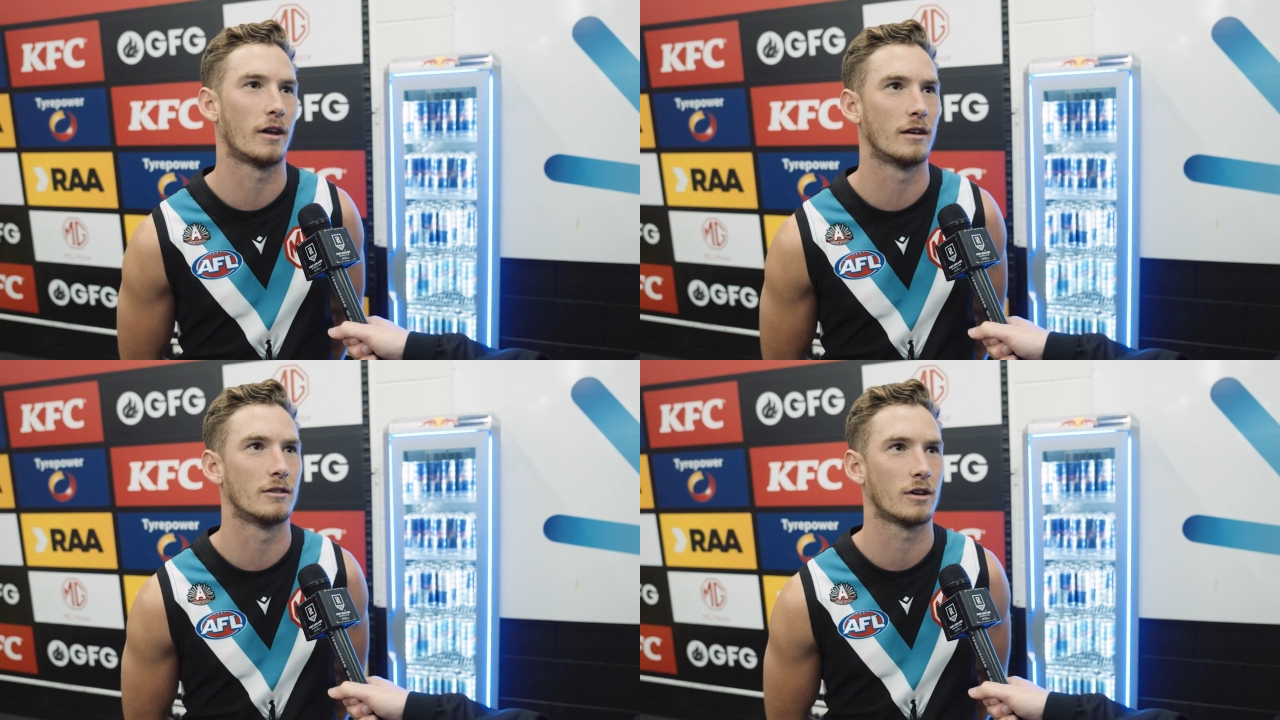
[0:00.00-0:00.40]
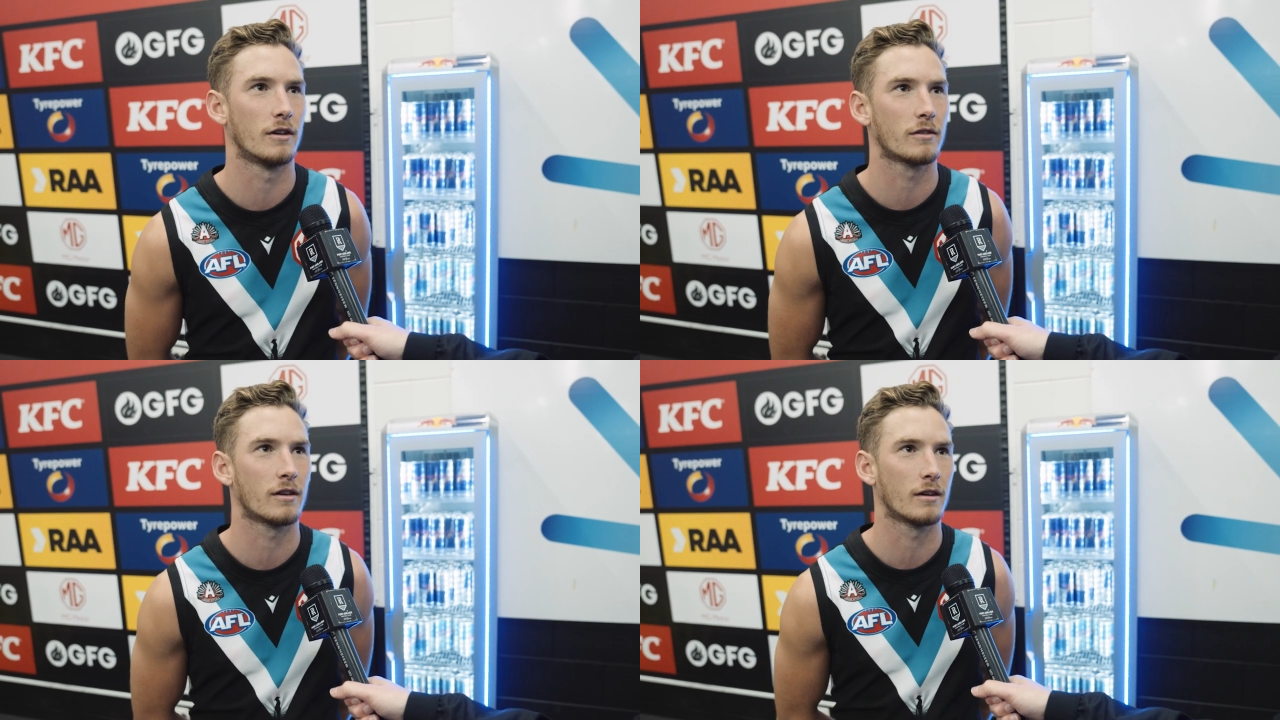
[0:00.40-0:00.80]
and
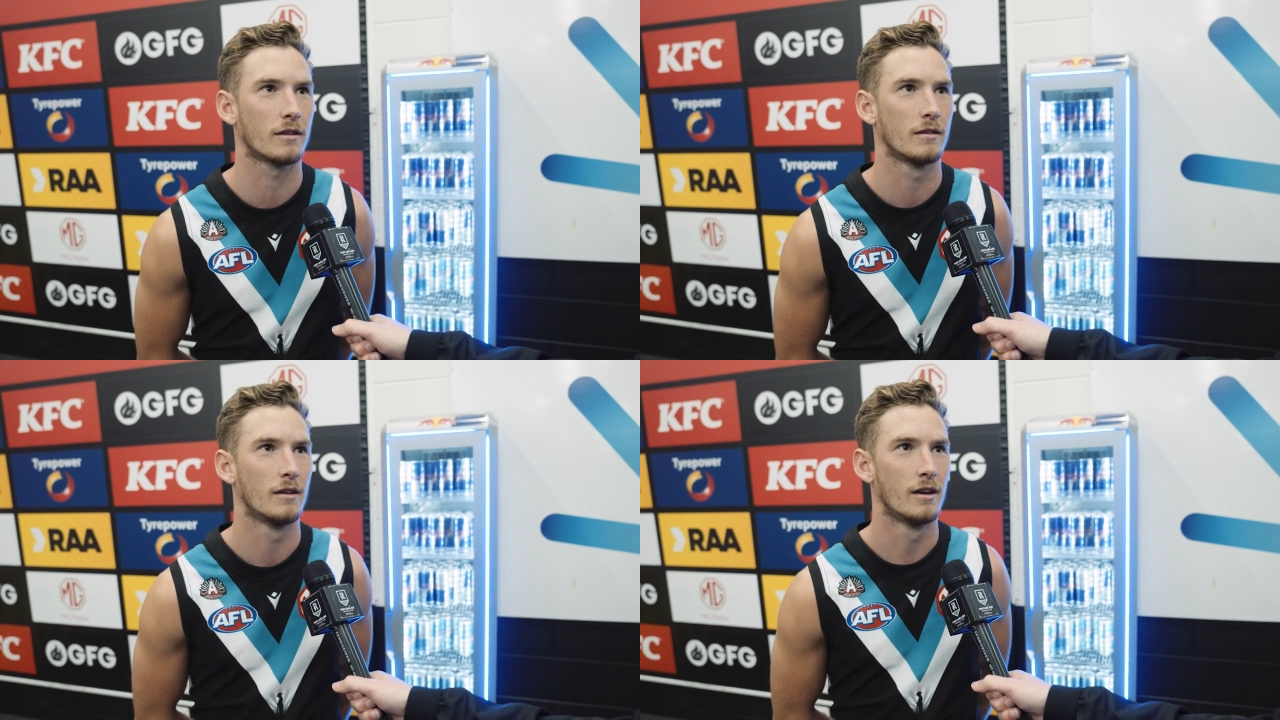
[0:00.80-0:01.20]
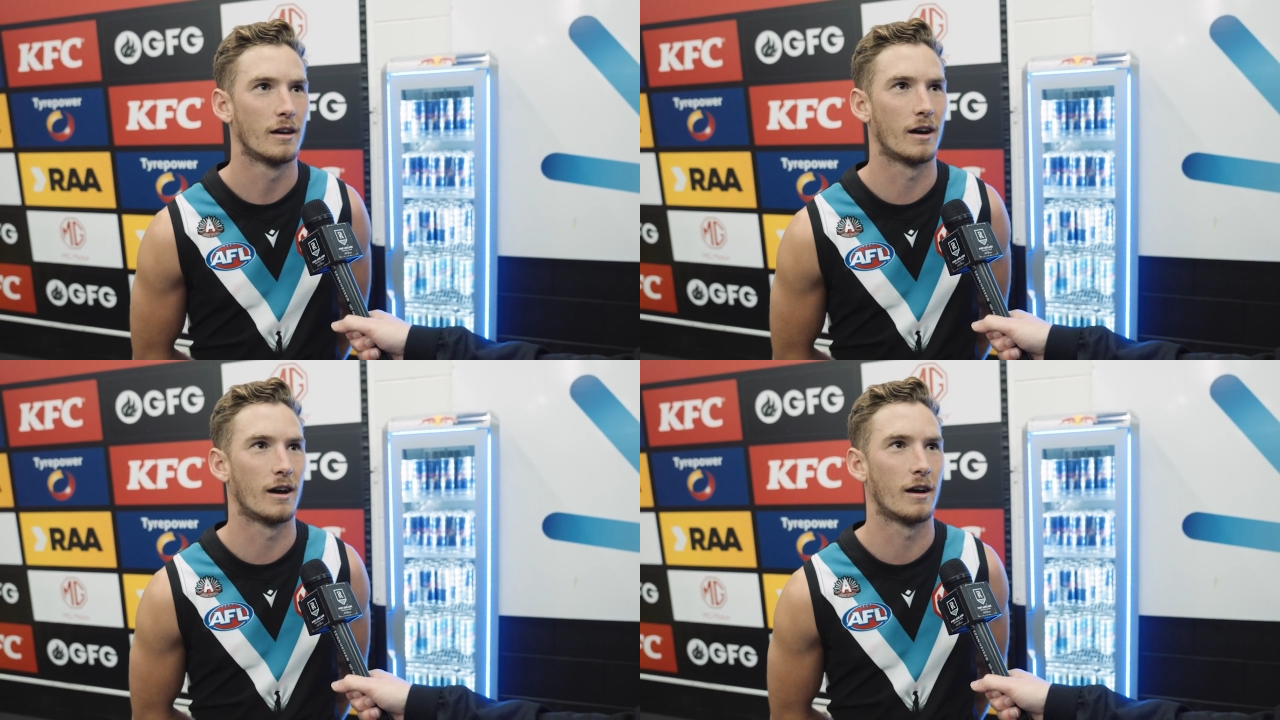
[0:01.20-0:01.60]
Jez kick
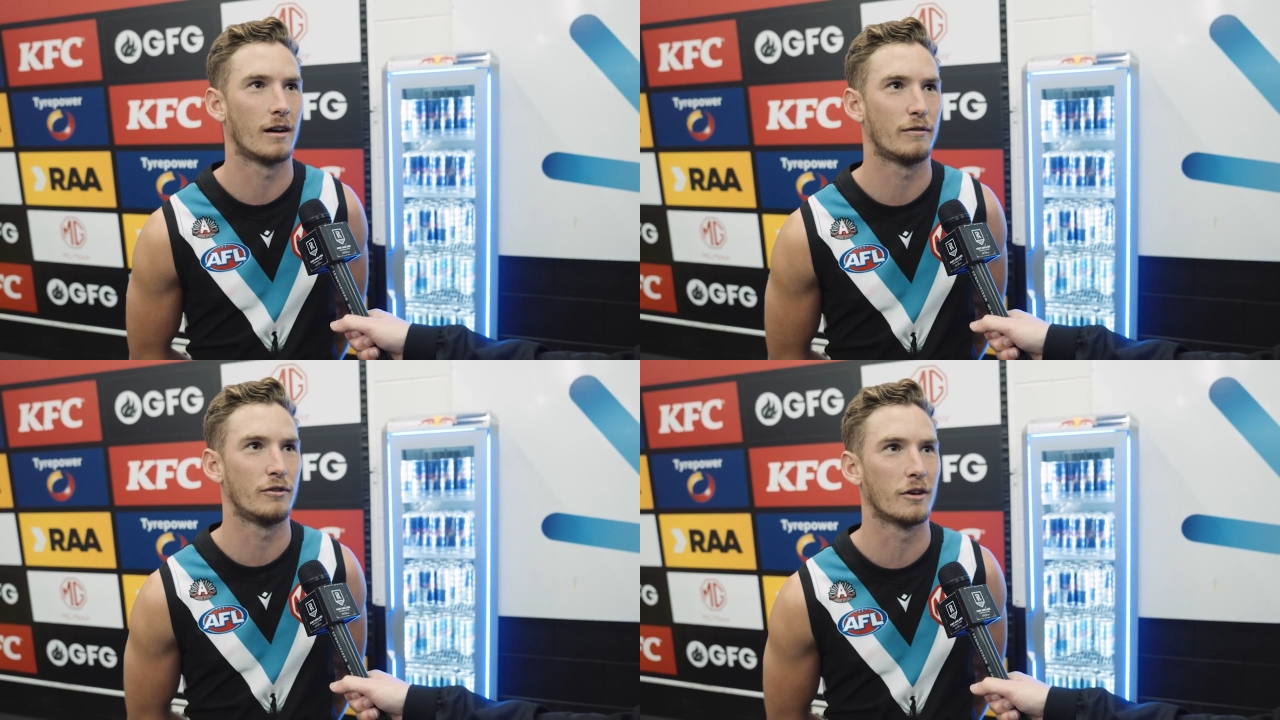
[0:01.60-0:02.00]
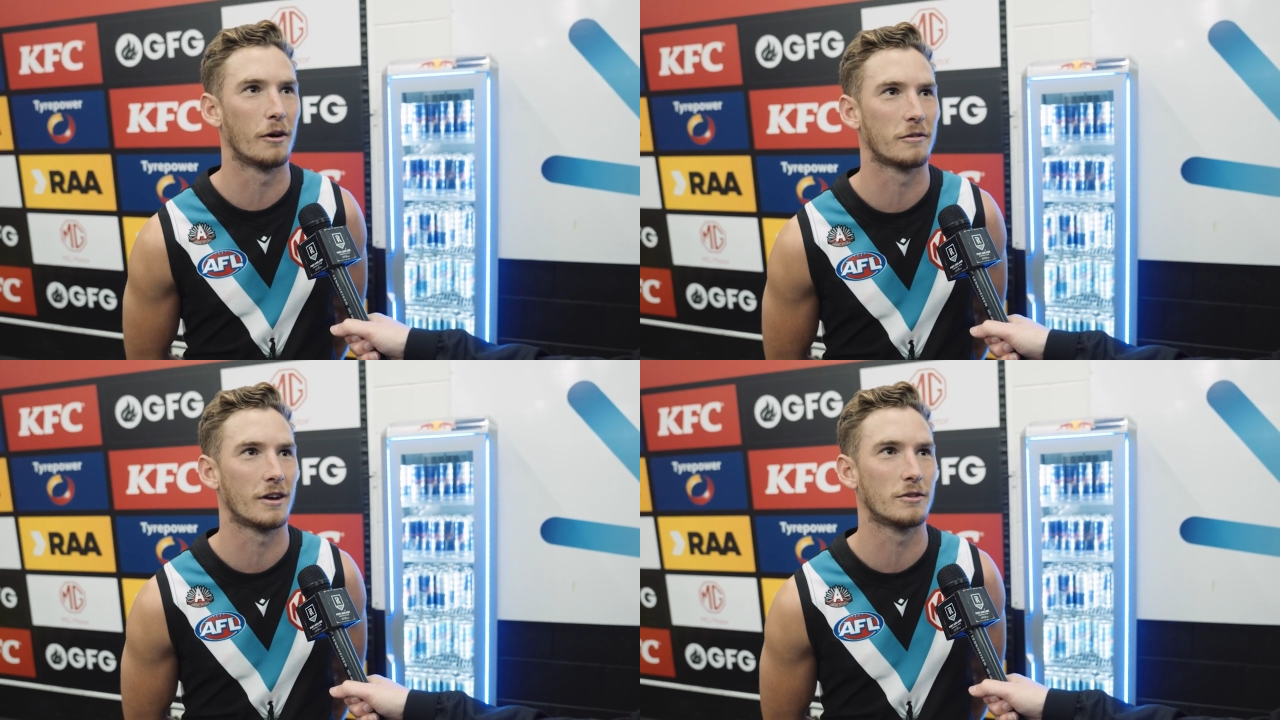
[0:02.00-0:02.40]
a few
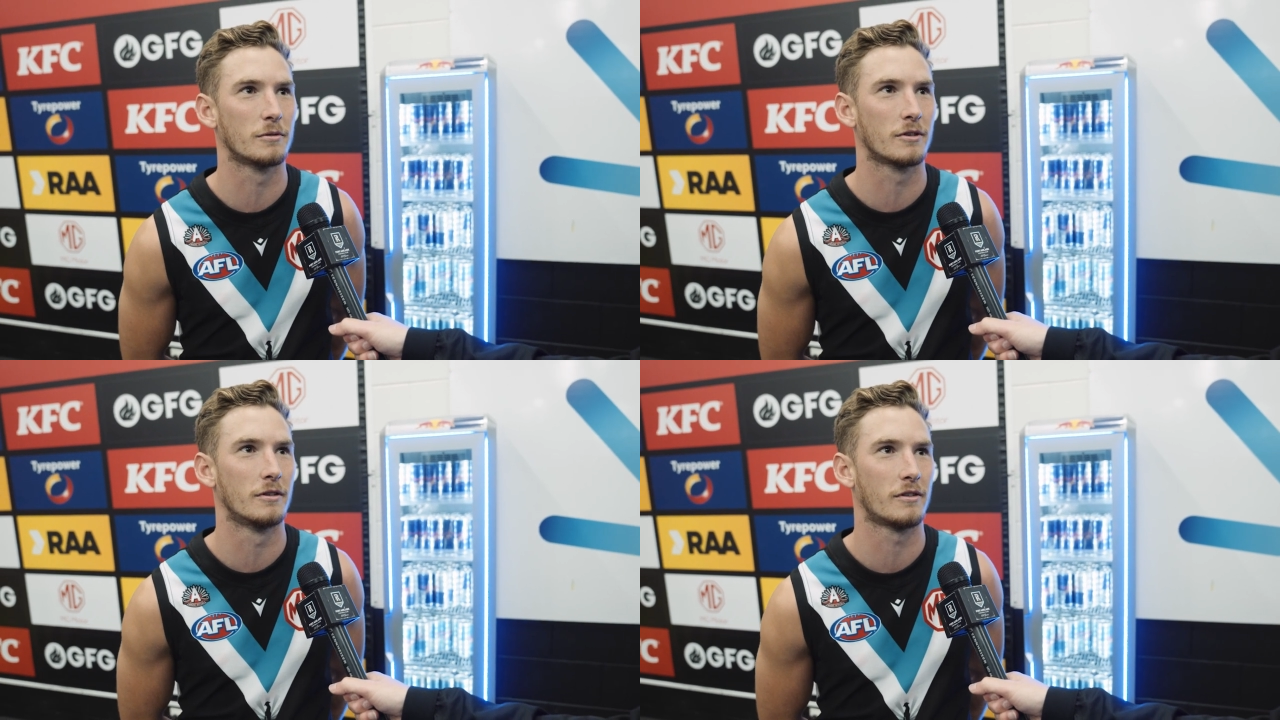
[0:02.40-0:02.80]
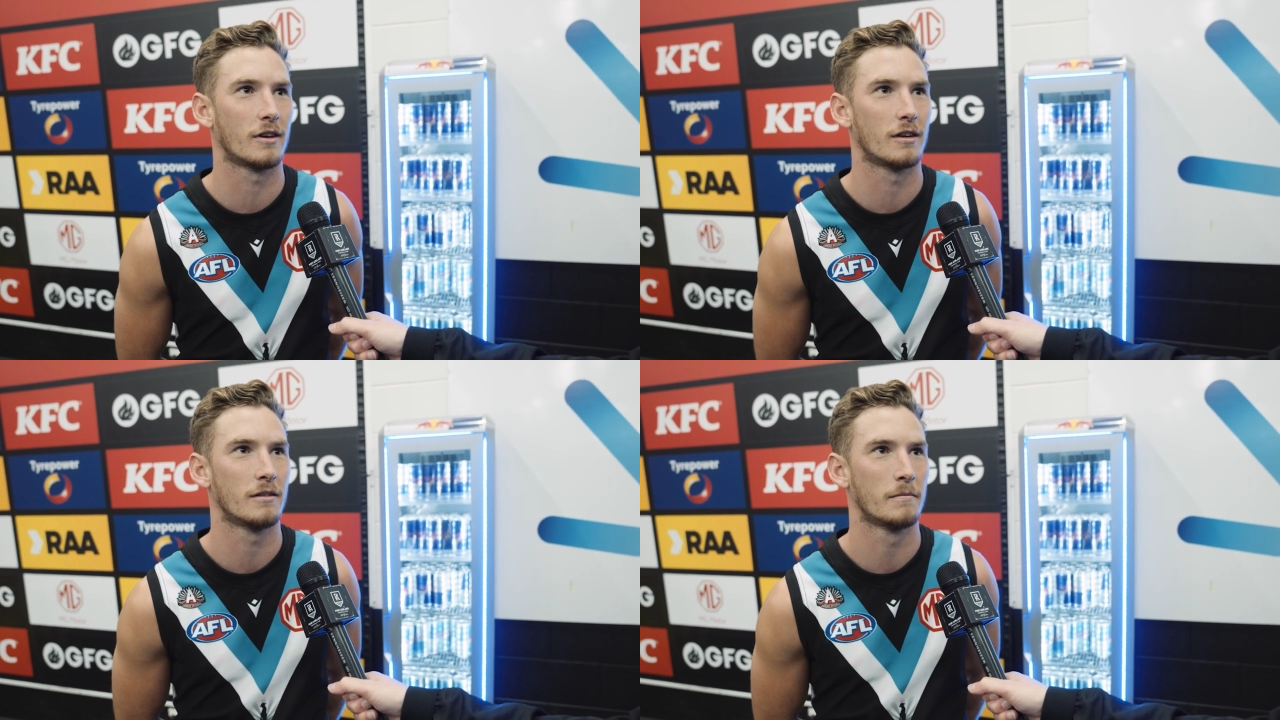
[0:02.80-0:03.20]
goals each was good to
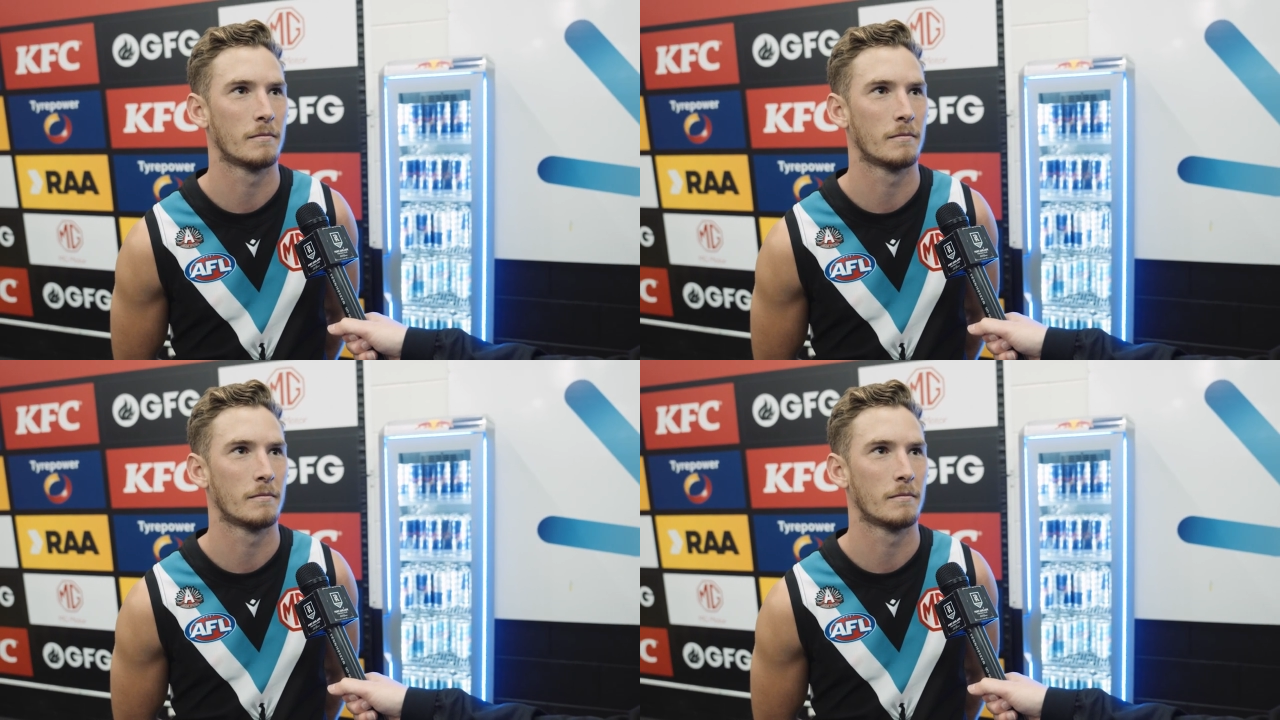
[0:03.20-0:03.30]
see.